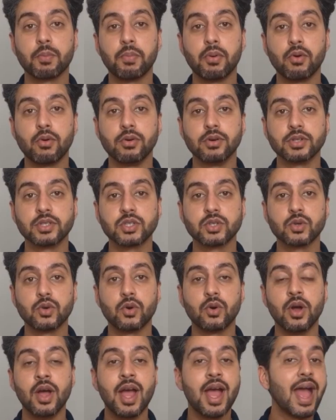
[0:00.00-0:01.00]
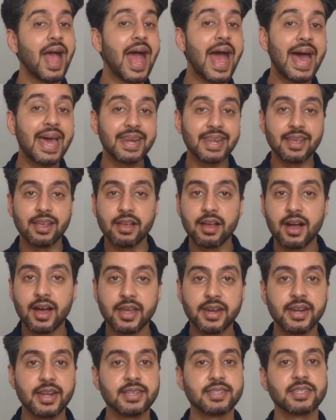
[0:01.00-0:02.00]
reports or adding
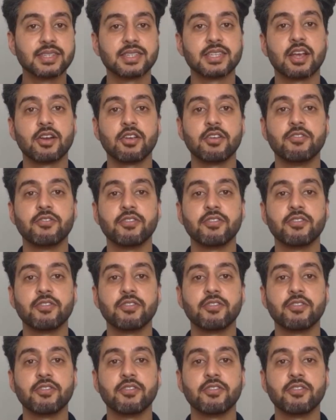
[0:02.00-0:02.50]
unnecessary